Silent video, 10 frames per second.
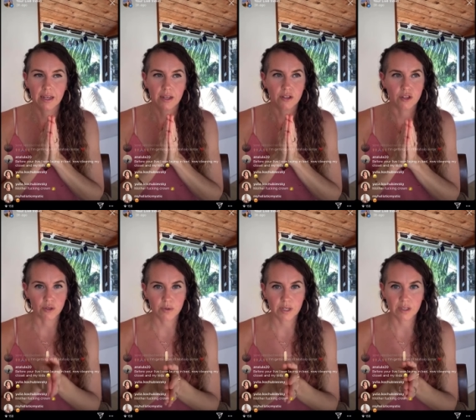
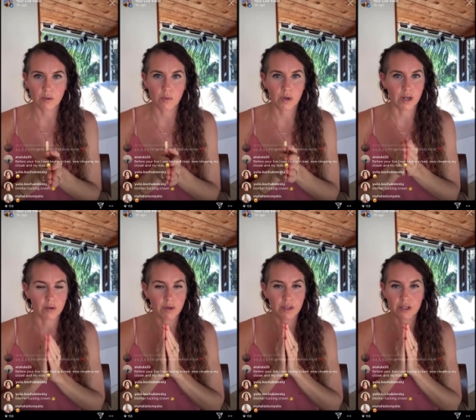doing the work,
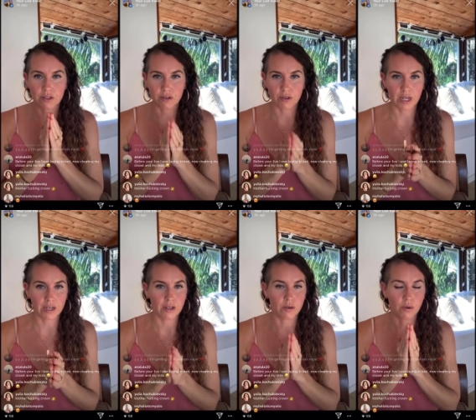whether it's creating a
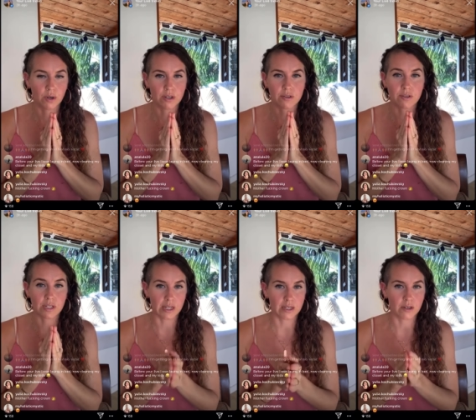course,
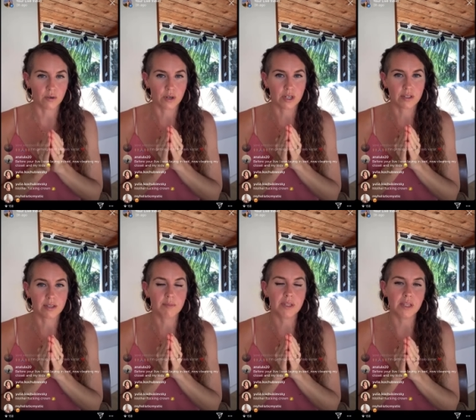selling a course,
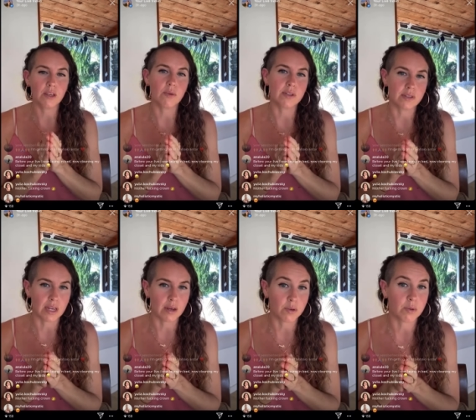something that you would say
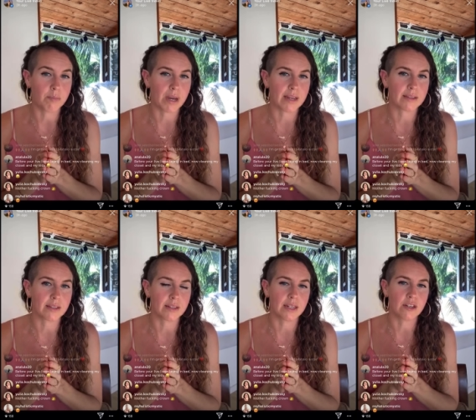would be
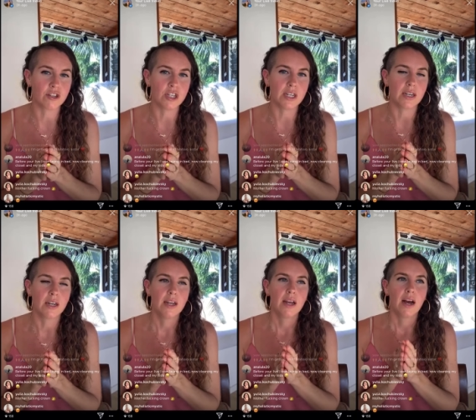masculine energy,
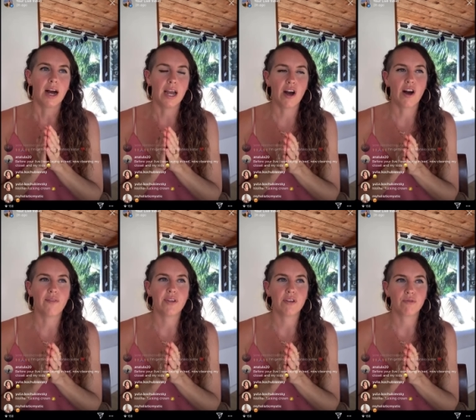I
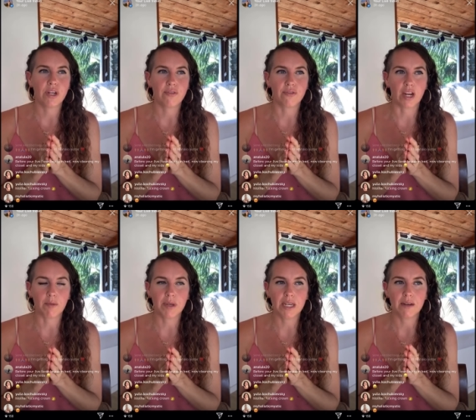often reframe
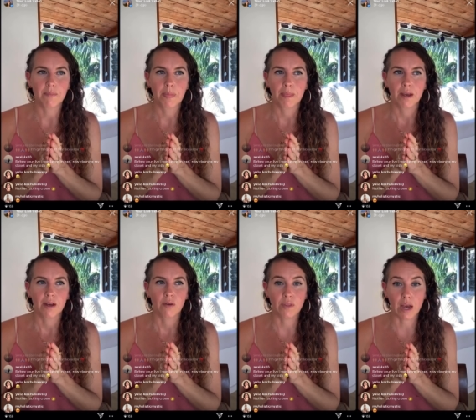it.
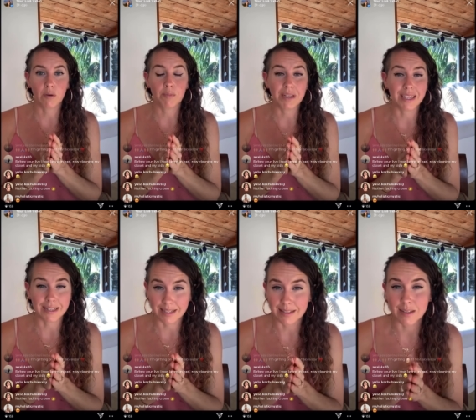That would be like
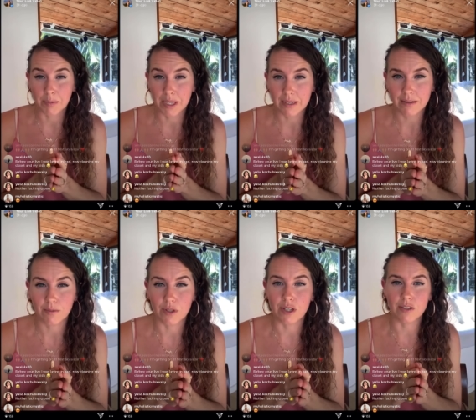discipline,
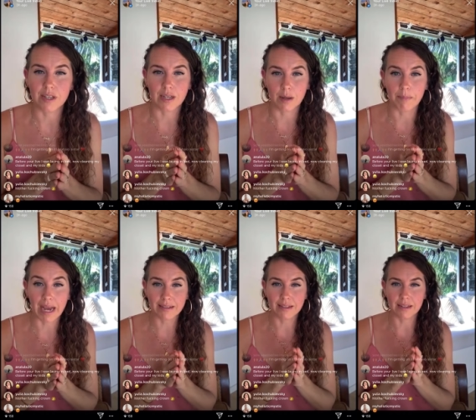which is like a
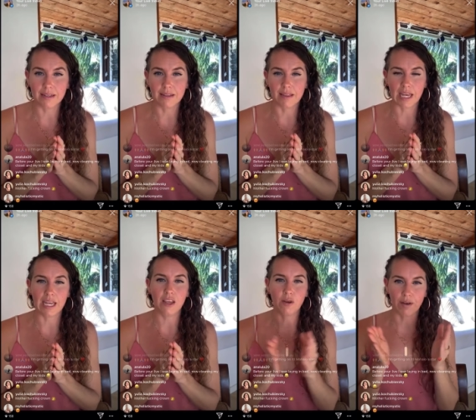masculine thing.
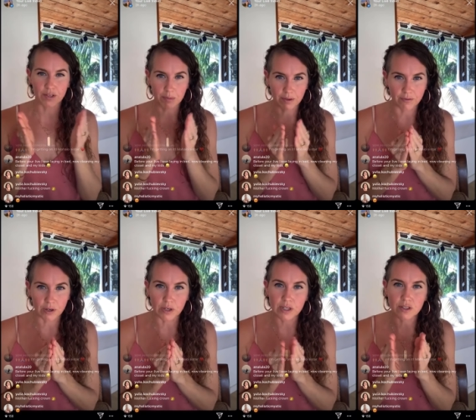You have to be
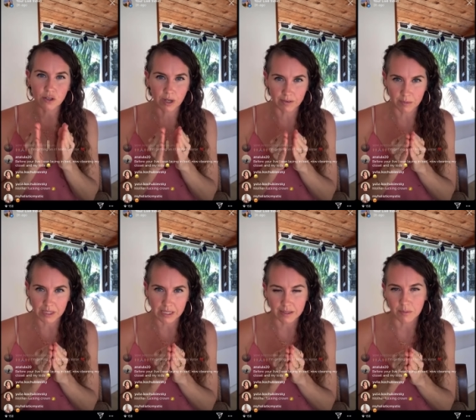focused, you have to be
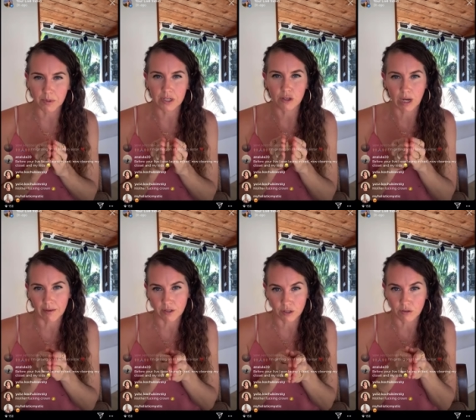disciplined, you have
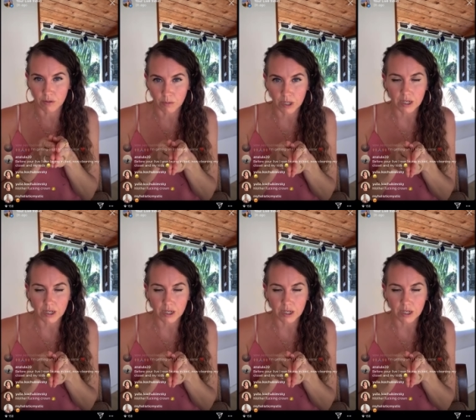to do the work,